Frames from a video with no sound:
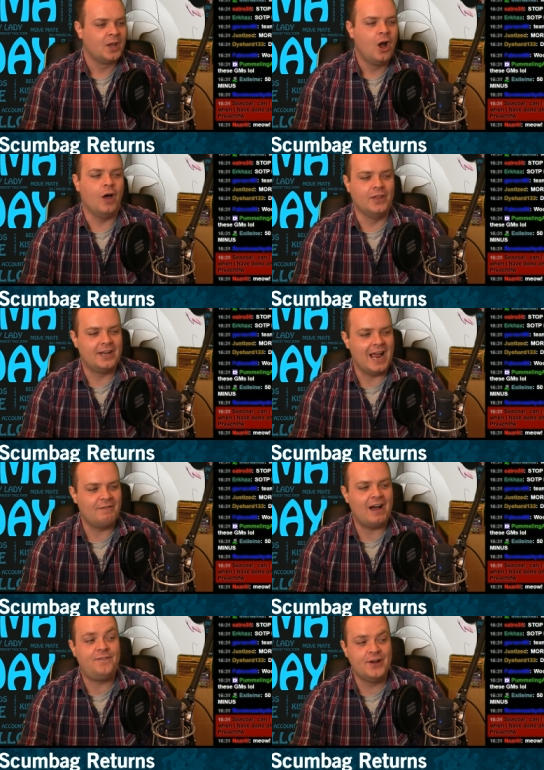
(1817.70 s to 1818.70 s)
On the day of
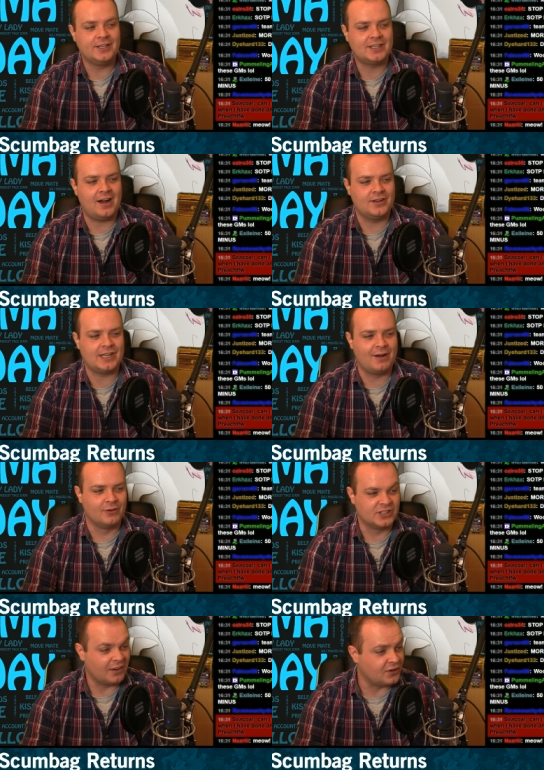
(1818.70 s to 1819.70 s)
our first Karazhan
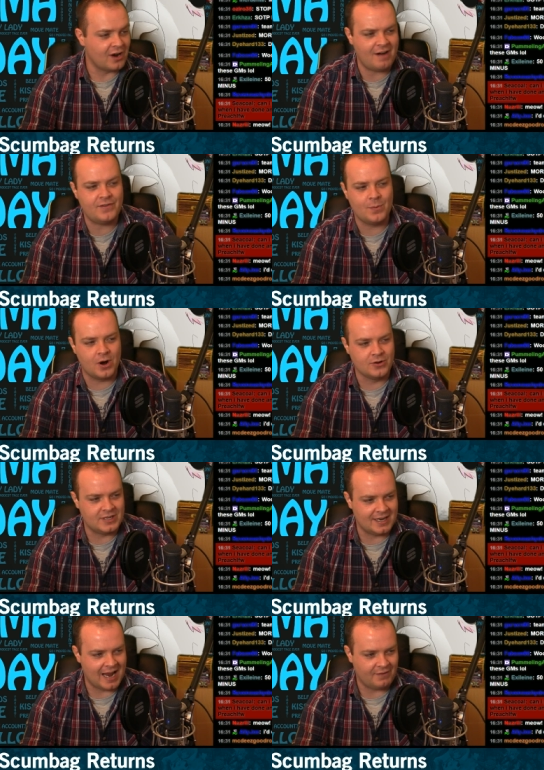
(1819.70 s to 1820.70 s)
runs, after everyone who
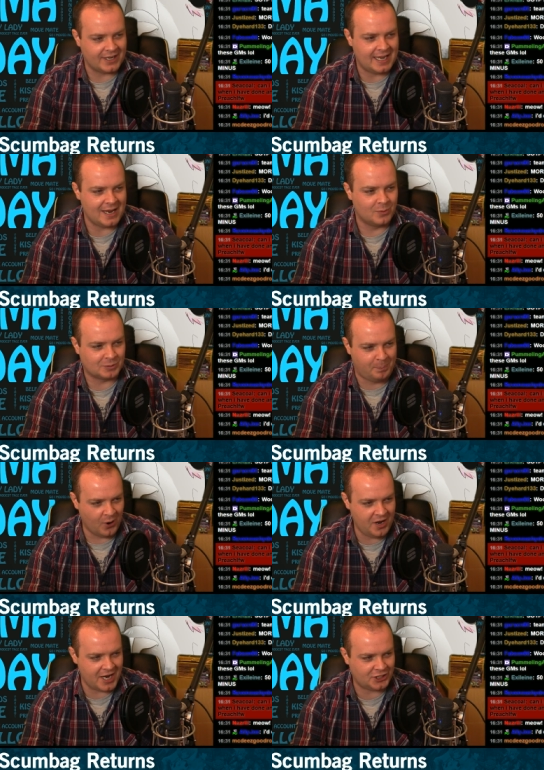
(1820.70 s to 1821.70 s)
didn't have a key was
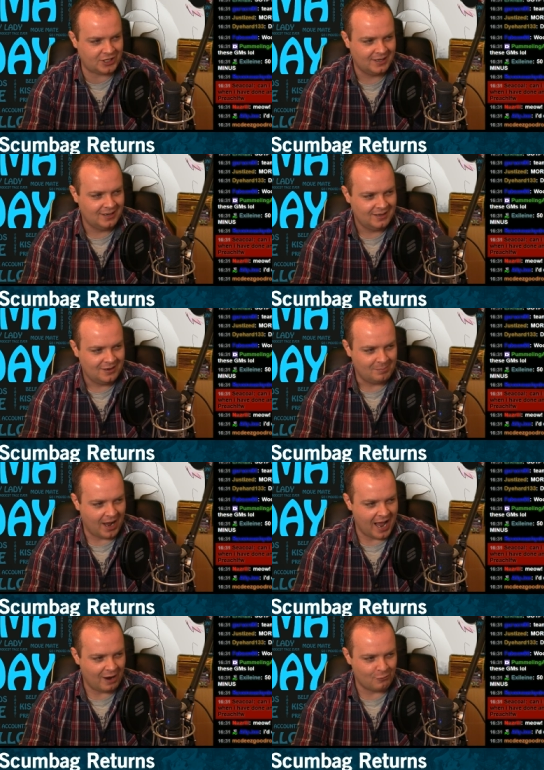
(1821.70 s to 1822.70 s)
punished
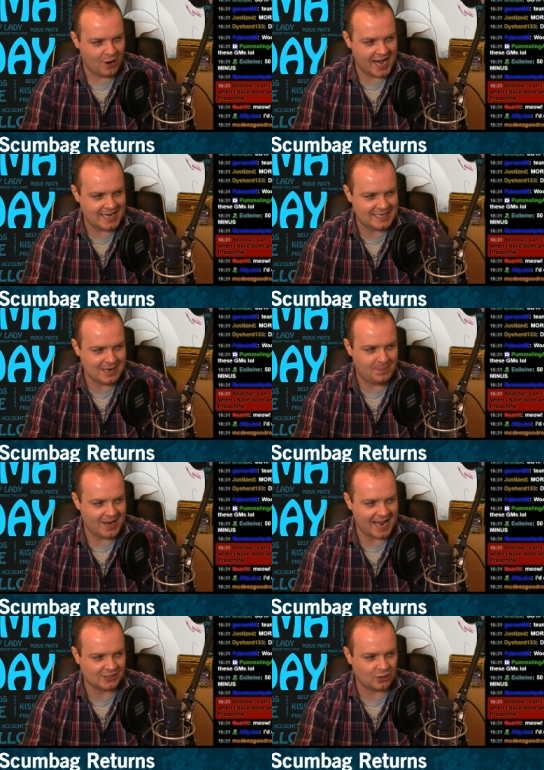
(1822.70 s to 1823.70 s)
by our raid
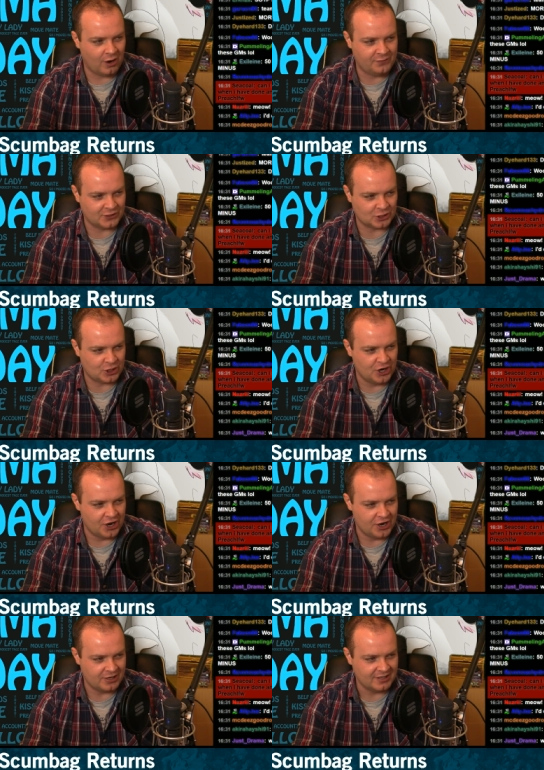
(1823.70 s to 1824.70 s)
DPS officer
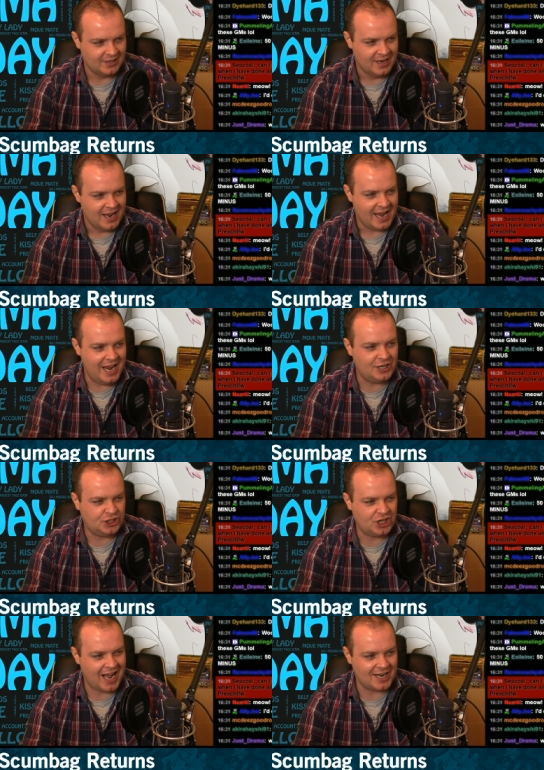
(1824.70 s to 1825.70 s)
Curd, he
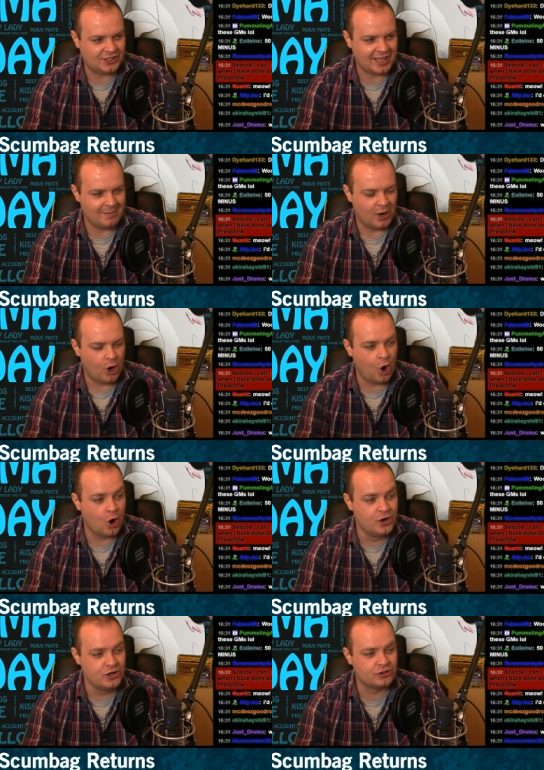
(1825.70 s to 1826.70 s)
charged them a
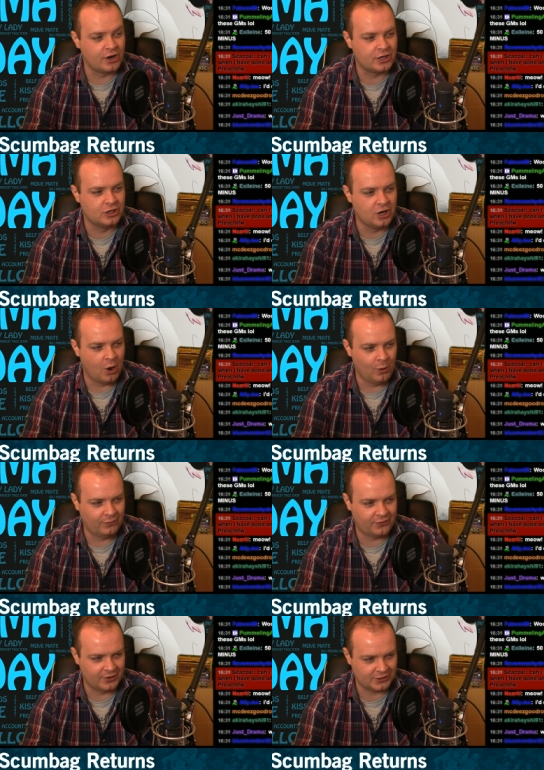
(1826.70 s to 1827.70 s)
hundred gold
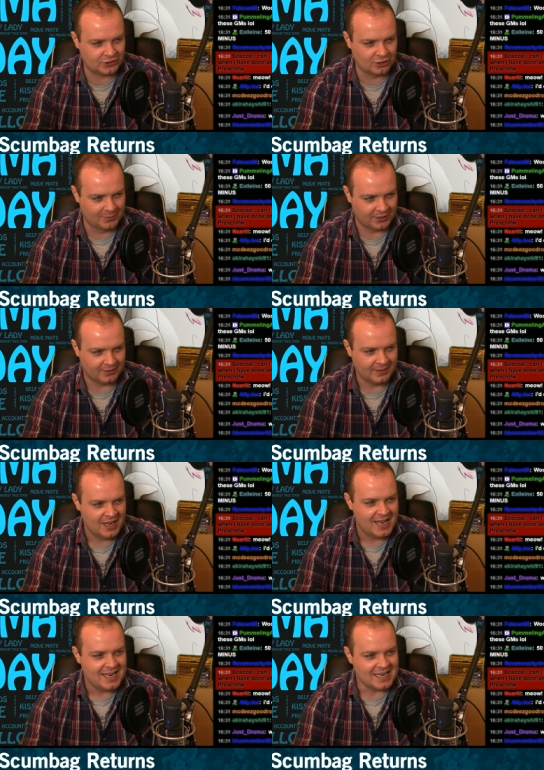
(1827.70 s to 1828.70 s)
for a summon,
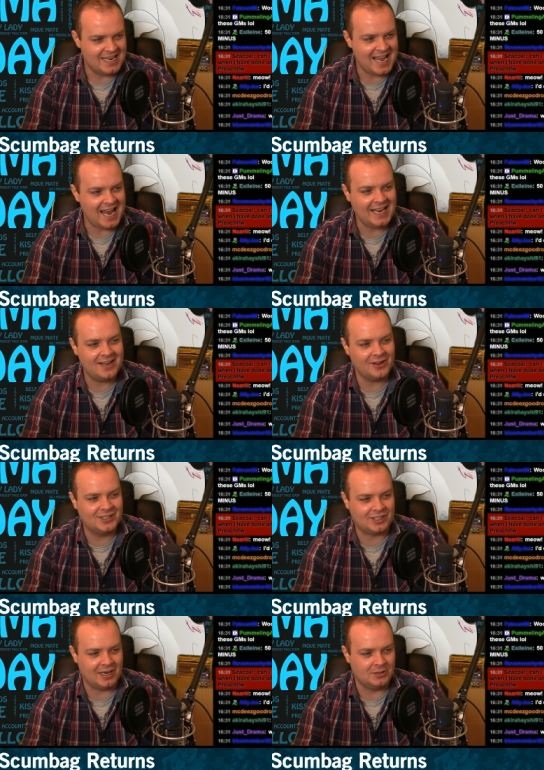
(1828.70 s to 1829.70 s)
yelling on
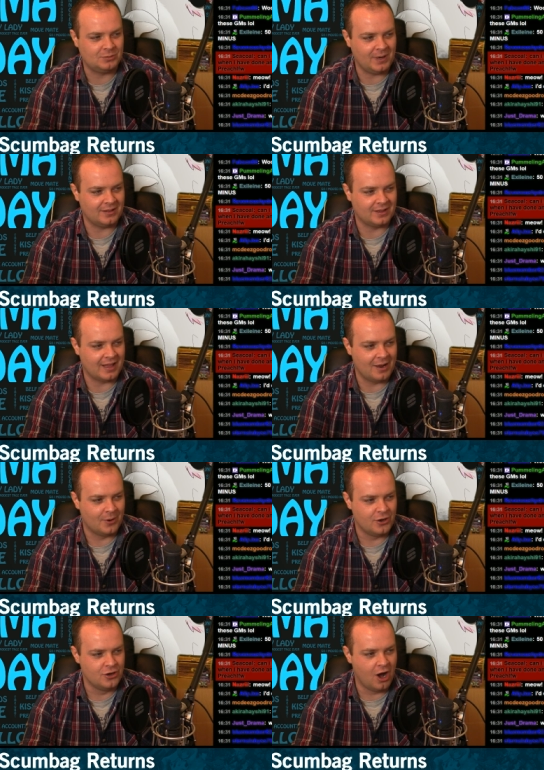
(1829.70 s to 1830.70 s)
TeamSpeak that they were
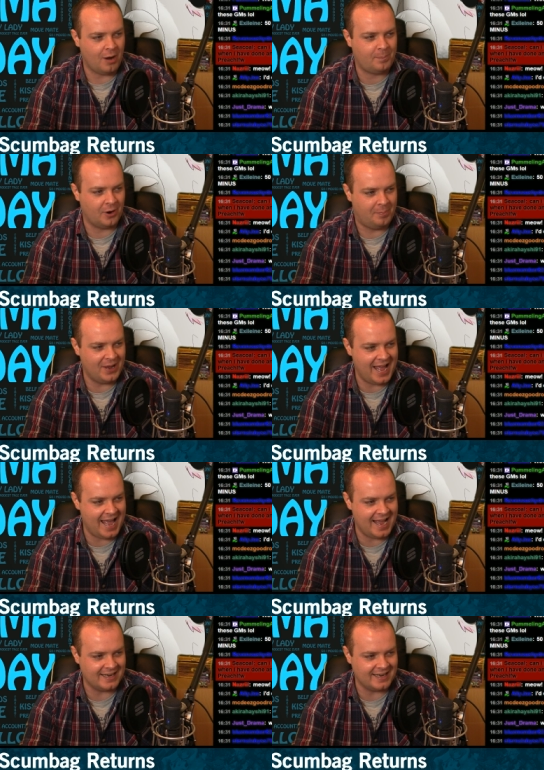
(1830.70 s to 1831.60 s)
not prepared.